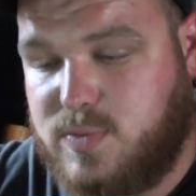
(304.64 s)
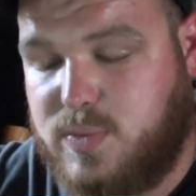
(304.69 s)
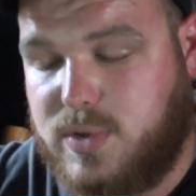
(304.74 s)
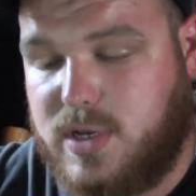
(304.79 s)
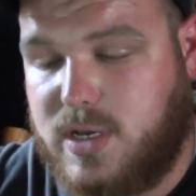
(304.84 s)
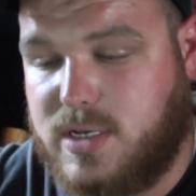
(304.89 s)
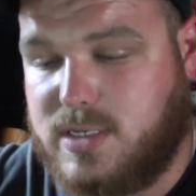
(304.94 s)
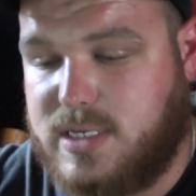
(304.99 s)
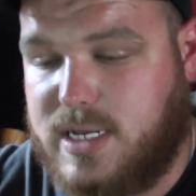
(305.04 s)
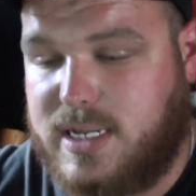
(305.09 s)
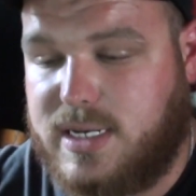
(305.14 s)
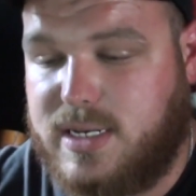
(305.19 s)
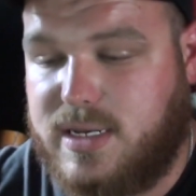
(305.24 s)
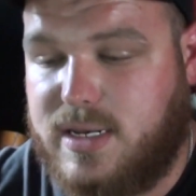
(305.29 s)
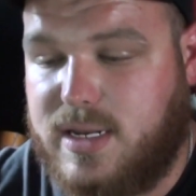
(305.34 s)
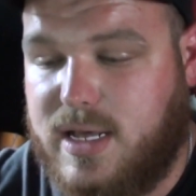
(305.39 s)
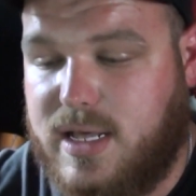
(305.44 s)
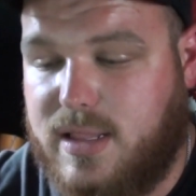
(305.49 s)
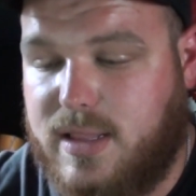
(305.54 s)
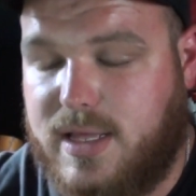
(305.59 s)
because I did
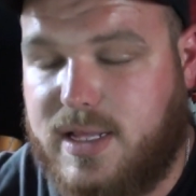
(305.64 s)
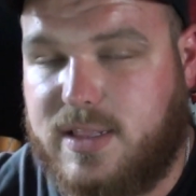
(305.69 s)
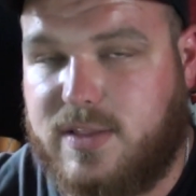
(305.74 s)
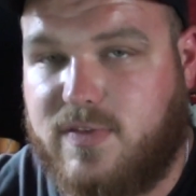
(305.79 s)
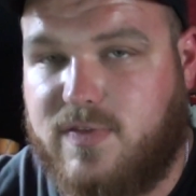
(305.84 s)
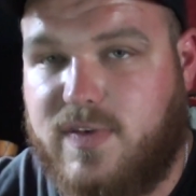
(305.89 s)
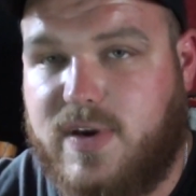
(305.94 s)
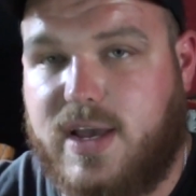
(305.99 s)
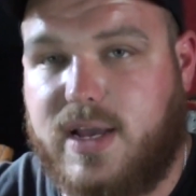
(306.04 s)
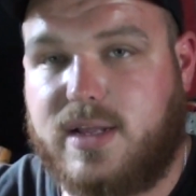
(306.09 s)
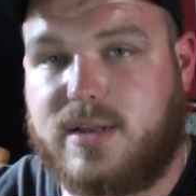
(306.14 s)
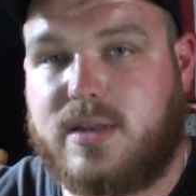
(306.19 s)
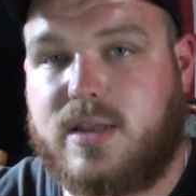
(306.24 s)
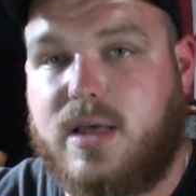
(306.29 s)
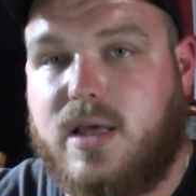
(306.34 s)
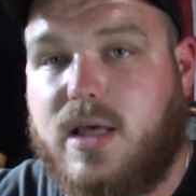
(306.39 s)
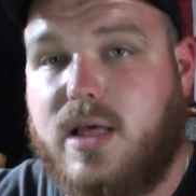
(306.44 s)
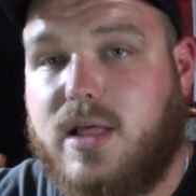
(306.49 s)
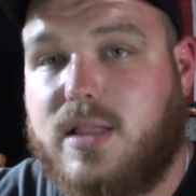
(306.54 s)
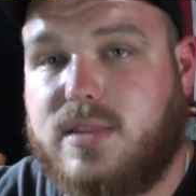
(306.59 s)
not like the fact
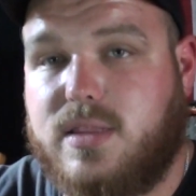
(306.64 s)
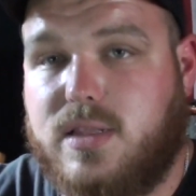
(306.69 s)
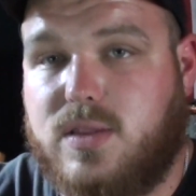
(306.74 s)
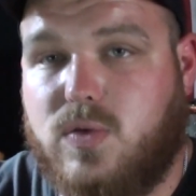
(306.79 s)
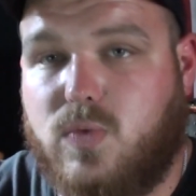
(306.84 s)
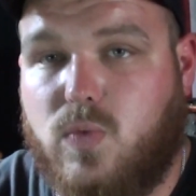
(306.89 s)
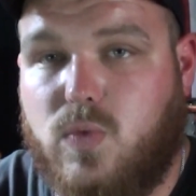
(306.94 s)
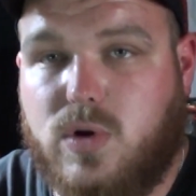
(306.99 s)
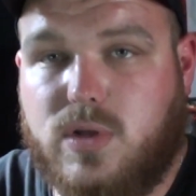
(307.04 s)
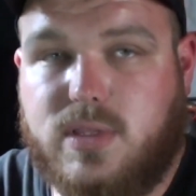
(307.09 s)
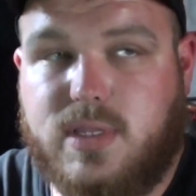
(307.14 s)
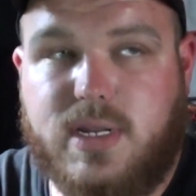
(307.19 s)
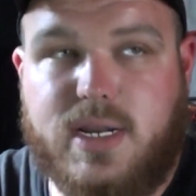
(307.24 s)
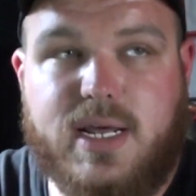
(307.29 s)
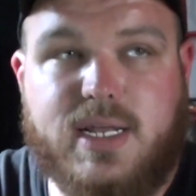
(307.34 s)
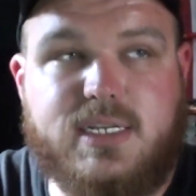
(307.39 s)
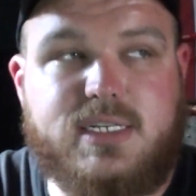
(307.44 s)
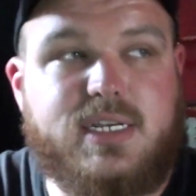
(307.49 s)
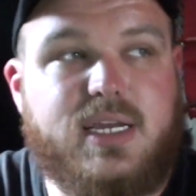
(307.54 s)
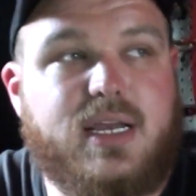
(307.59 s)
that the one that
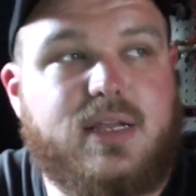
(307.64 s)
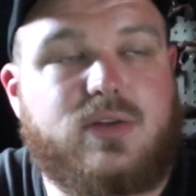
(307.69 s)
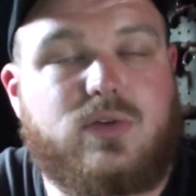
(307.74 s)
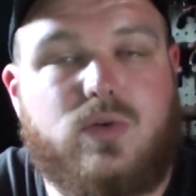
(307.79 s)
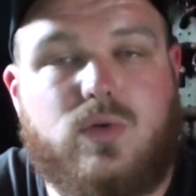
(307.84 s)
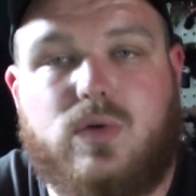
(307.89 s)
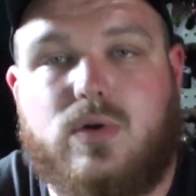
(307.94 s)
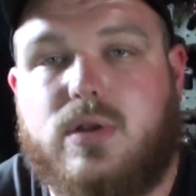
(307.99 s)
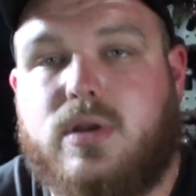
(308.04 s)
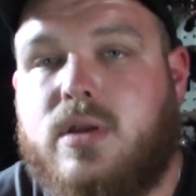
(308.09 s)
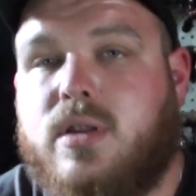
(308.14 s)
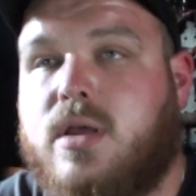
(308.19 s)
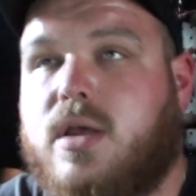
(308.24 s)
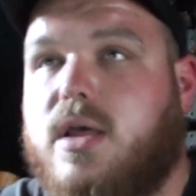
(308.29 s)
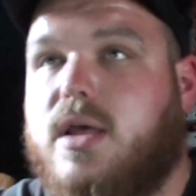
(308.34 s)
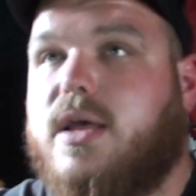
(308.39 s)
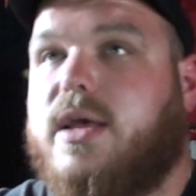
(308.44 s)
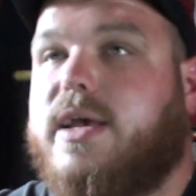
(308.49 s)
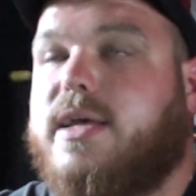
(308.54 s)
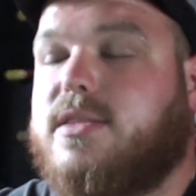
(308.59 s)
I checked on
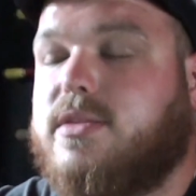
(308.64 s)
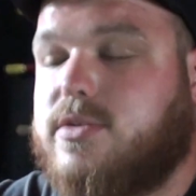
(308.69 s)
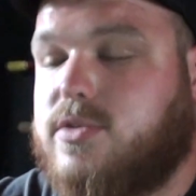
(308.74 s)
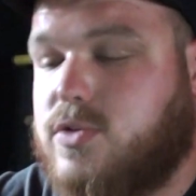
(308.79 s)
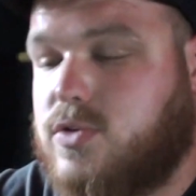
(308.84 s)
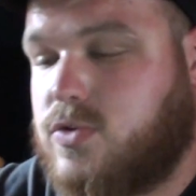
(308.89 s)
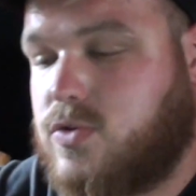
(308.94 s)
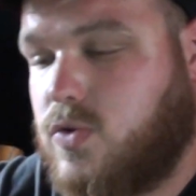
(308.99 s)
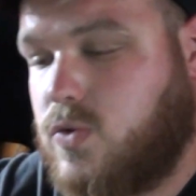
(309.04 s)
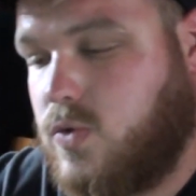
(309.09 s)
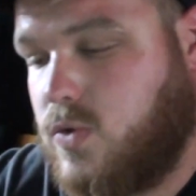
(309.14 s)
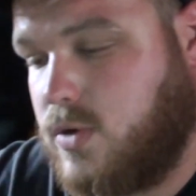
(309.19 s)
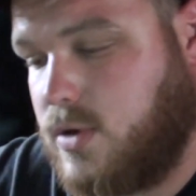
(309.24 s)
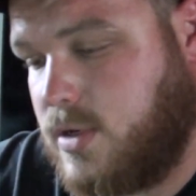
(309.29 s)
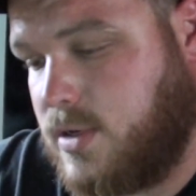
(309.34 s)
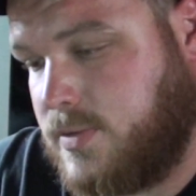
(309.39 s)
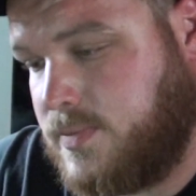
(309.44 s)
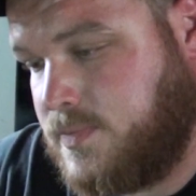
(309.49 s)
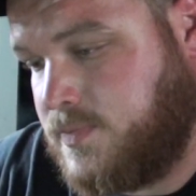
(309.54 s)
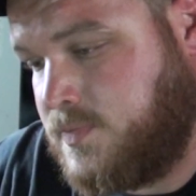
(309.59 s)
in the store,